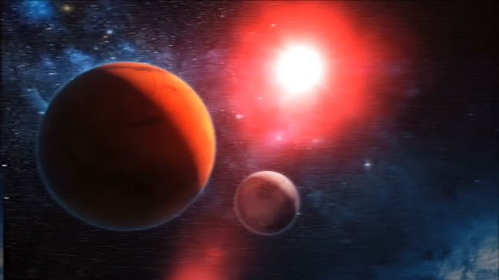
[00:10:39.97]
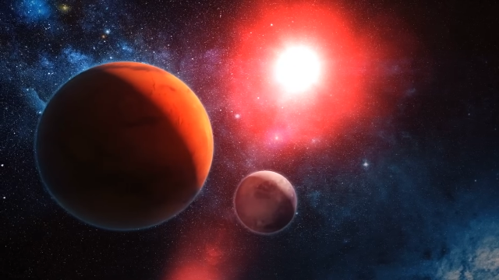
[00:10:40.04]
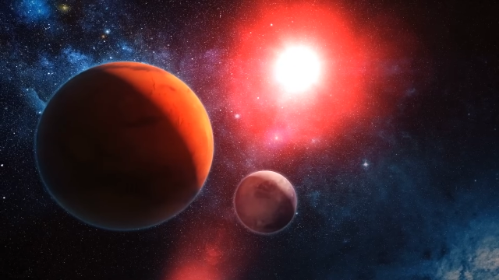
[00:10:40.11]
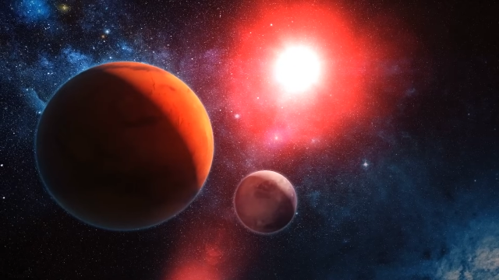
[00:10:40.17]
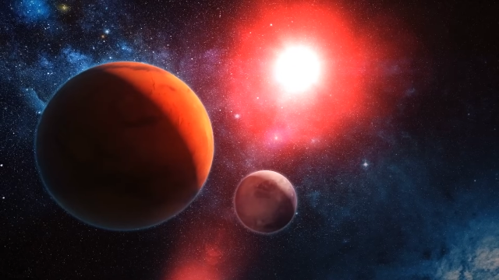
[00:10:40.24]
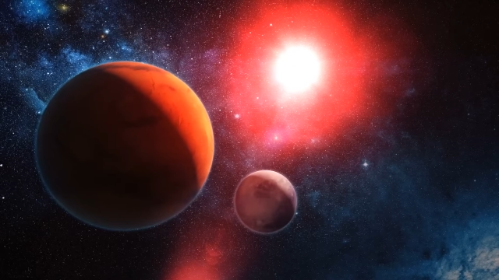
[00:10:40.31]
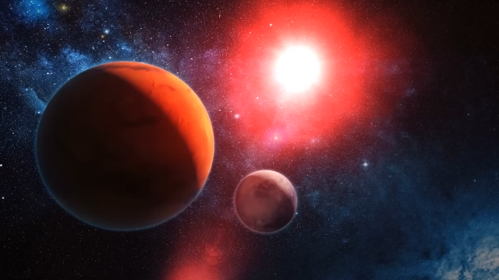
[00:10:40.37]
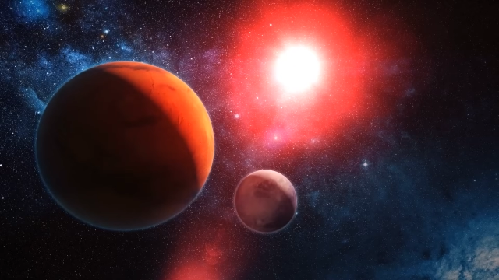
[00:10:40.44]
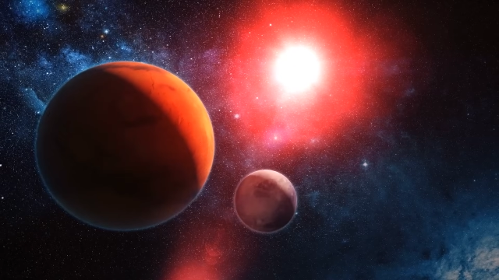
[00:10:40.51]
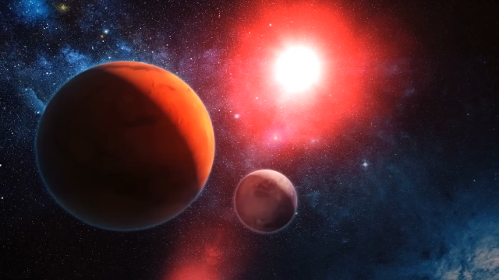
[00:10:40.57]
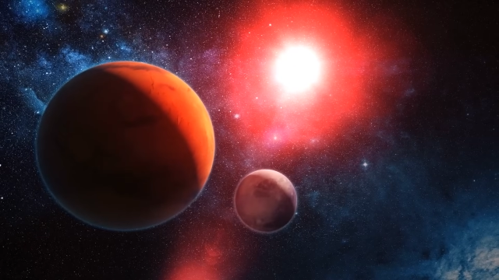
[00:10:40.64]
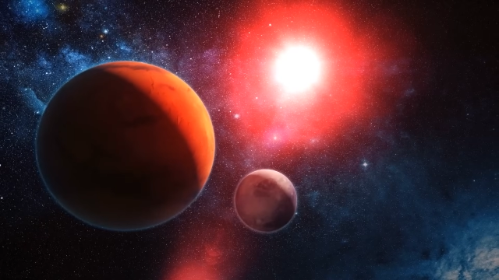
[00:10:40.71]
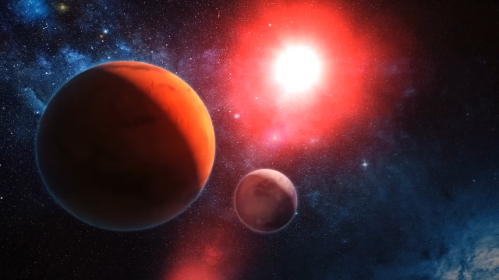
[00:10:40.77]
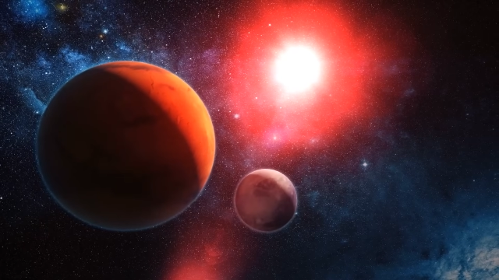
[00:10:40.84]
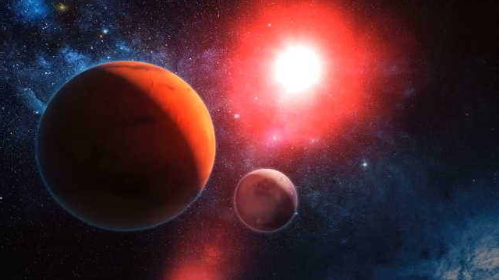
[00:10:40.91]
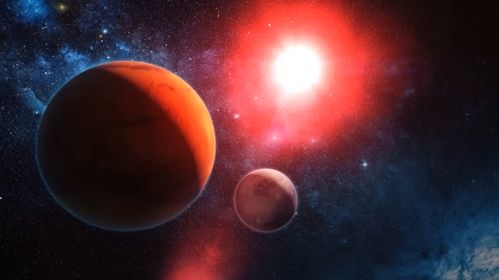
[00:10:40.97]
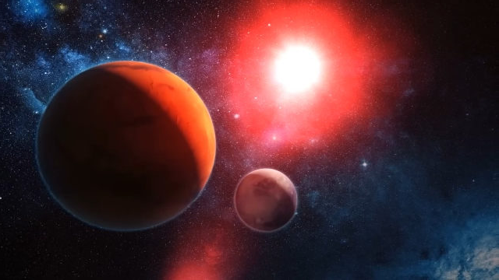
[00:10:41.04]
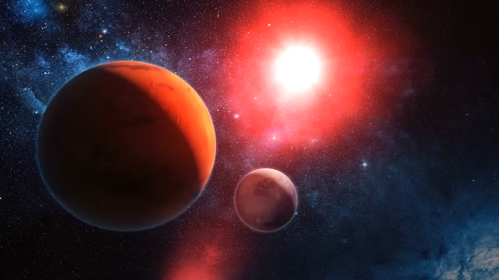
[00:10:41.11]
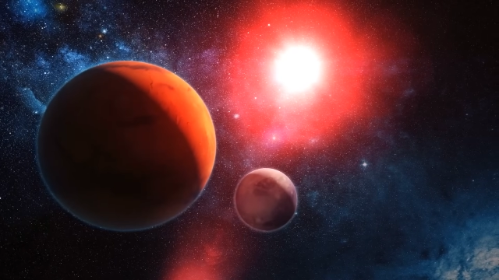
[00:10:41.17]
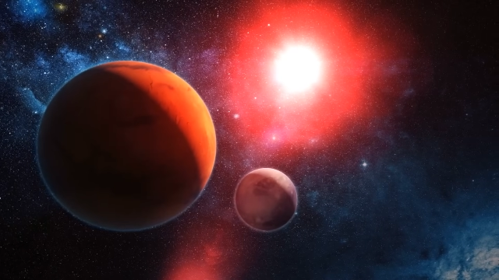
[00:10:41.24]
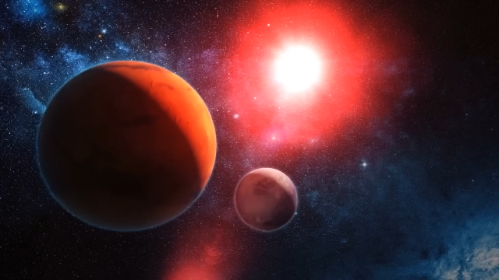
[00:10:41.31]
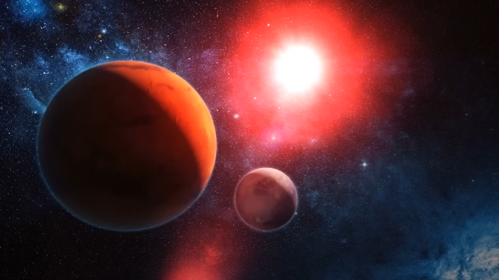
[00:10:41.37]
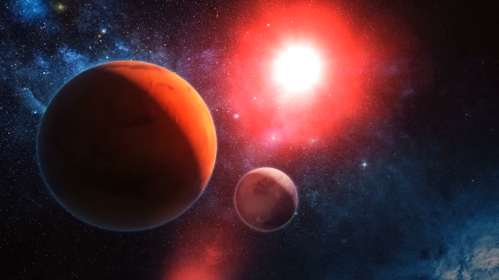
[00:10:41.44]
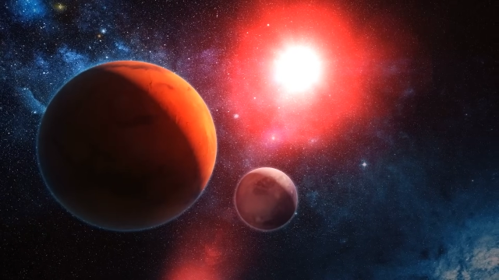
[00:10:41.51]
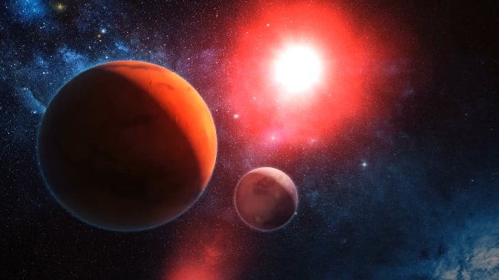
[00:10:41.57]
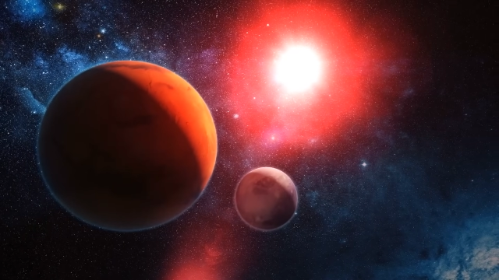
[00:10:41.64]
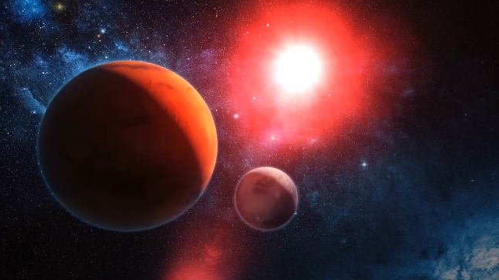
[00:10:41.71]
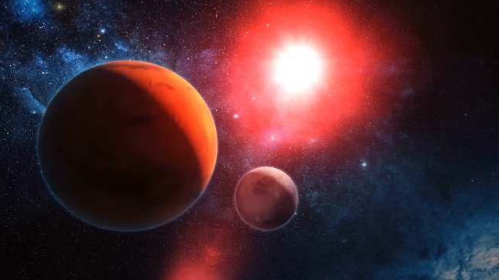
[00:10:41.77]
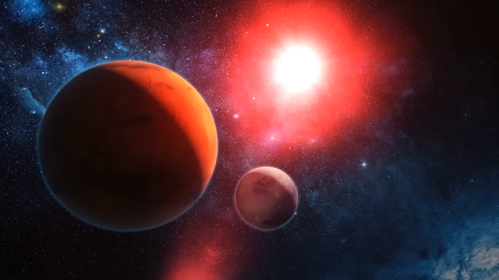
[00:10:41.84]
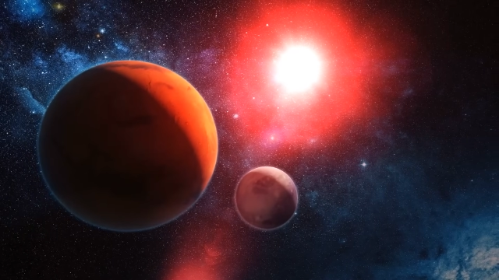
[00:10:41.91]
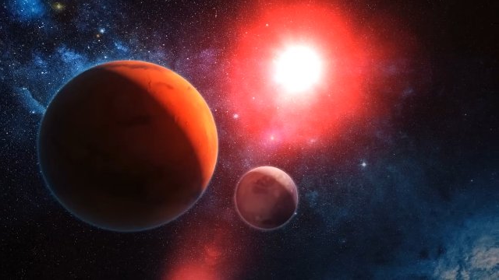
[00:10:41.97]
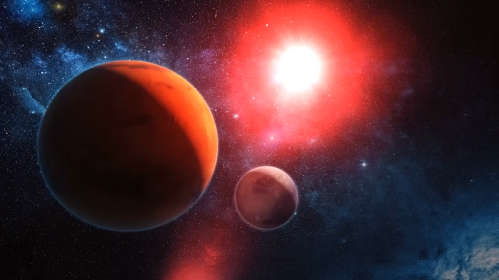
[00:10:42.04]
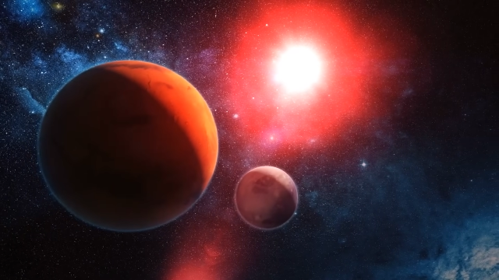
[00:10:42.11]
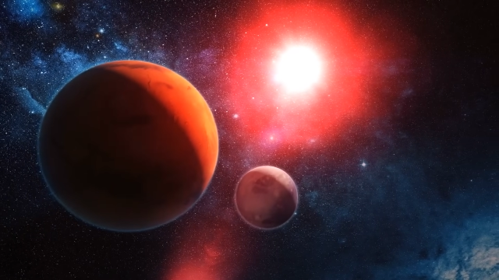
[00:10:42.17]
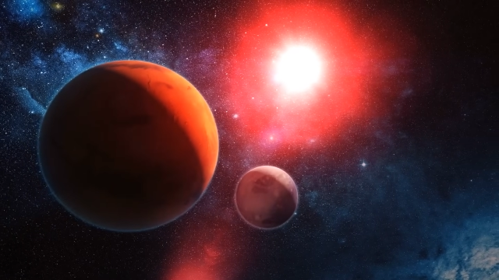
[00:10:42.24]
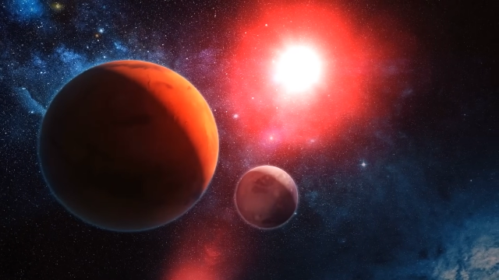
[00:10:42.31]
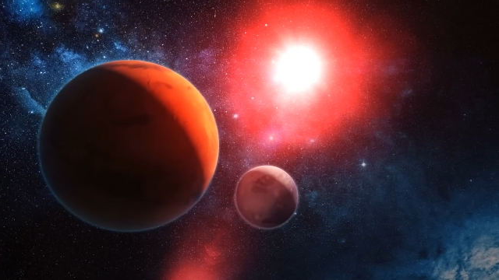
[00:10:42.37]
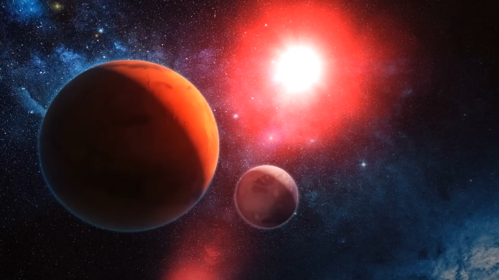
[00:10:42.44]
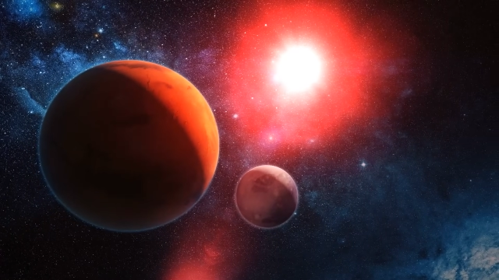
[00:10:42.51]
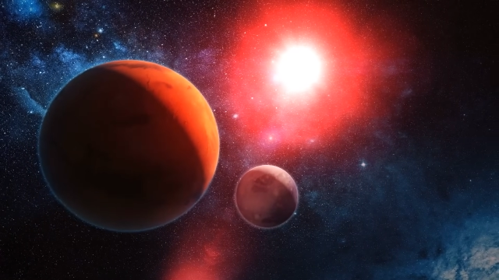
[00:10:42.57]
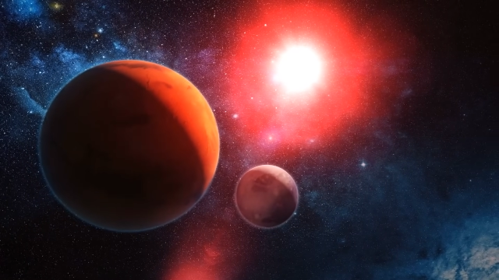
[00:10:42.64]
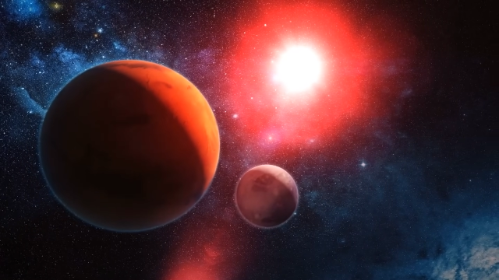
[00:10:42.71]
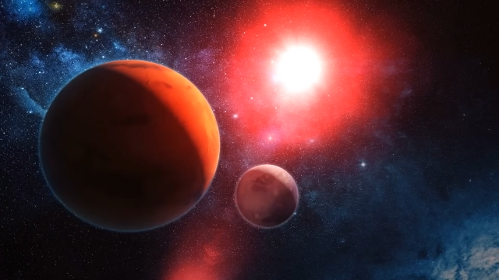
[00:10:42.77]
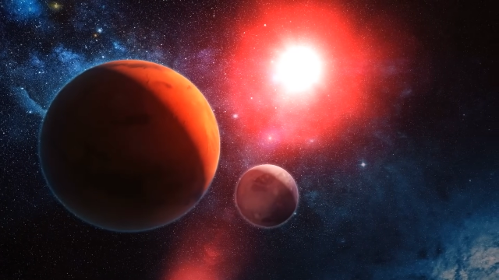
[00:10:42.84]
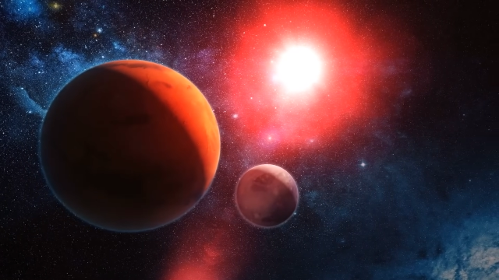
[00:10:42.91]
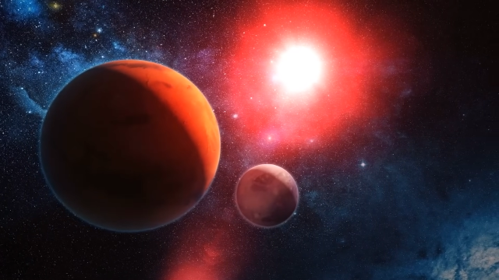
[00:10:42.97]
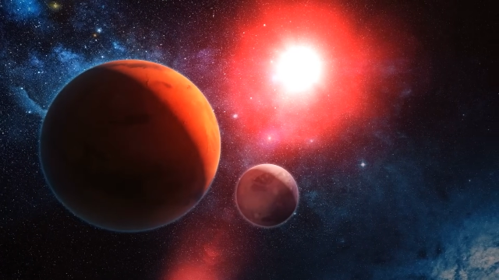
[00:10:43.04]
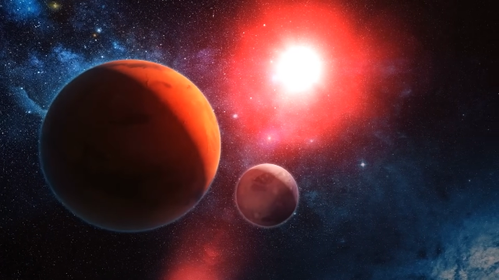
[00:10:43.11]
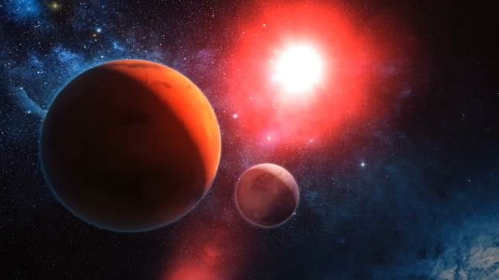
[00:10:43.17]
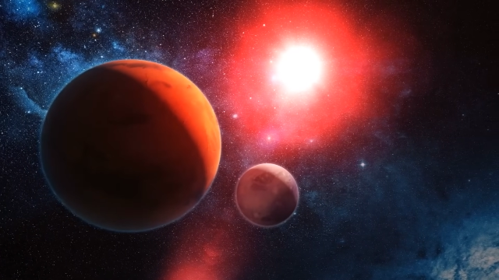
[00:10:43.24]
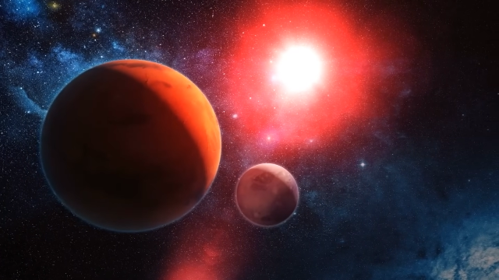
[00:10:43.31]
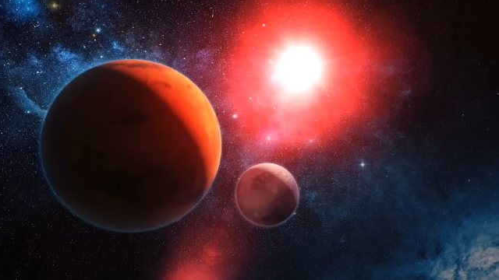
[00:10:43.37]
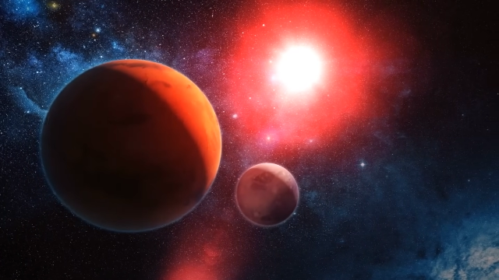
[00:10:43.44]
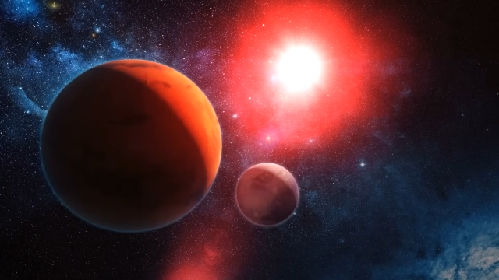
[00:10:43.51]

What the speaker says: (no speaker visible)